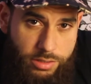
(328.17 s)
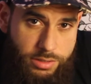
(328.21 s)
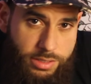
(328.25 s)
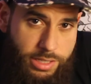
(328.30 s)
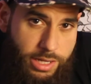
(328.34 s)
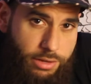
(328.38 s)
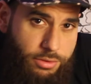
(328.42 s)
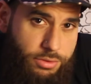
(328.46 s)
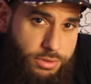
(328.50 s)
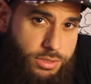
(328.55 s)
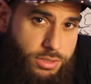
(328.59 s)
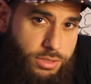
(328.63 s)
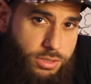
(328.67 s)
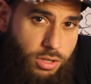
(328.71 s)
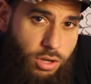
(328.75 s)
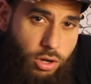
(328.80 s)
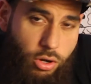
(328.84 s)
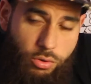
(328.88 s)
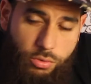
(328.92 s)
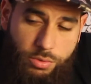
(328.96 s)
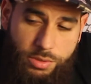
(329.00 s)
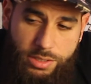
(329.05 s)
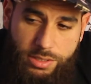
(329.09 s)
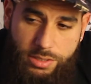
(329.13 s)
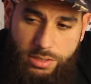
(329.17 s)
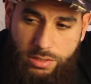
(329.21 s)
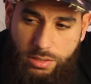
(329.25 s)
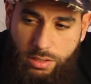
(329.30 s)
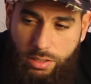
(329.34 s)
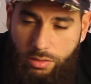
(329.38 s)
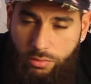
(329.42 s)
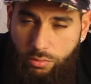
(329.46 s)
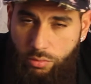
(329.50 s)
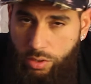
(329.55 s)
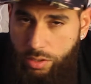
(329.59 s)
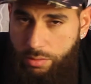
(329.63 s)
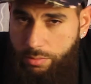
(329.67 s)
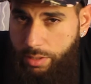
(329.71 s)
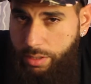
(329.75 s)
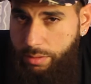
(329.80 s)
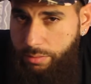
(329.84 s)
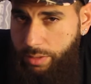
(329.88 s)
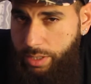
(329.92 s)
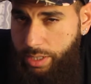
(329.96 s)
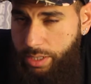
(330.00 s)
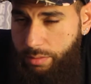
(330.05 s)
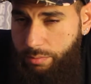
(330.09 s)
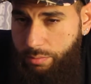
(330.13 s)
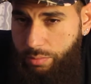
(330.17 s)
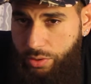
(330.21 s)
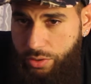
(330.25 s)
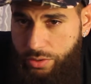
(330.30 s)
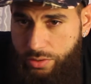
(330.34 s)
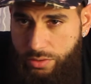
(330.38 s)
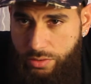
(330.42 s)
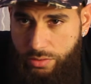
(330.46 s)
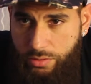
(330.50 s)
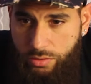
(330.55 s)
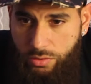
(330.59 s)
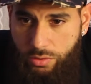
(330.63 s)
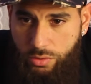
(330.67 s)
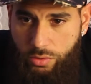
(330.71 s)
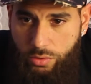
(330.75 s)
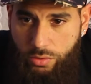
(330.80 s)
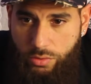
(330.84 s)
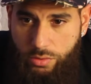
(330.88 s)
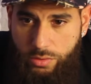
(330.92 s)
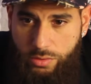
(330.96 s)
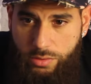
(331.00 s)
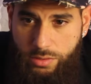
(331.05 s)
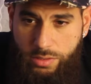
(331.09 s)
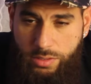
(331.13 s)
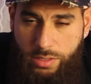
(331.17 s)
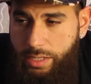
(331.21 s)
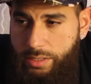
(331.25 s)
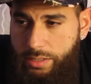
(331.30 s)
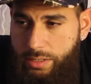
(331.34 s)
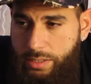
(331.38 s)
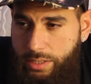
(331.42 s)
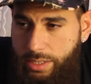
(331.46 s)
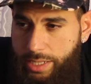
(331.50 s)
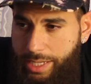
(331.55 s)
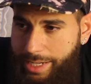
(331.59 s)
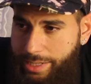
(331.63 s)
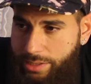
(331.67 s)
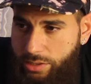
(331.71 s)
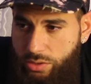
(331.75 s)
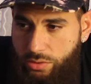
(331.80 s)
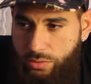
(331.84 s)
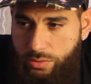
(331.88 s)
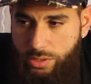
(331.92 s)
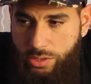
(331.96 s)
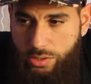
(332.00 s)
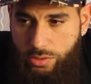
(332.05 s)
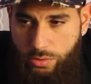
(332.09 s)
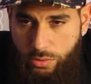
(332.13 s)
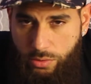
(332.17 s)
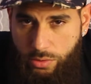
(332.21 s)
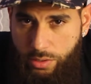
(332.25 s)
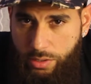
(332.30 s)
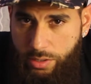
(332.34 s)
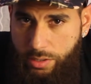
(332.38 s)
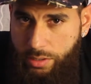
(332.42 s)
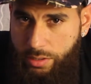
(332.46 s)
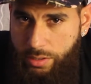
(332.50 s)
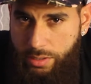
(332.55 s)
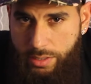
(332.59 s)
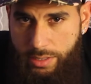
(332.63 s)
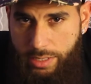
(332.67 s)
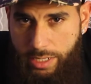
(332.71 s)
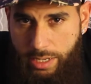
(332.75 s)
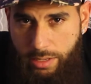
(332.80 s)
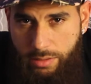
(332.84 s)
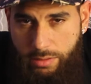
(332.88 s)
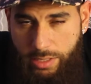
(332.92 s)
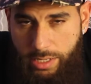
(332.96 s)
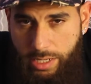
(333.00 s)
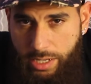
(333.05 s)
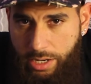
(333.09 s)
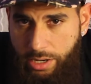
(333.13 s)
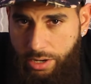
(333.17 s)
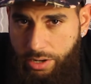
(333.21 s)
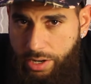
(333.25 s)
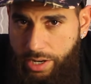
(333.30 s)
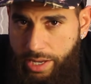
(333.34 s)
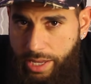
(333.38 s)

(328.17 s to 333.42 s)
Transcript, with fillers: That was always one of my main personal goals, to get into a store down there.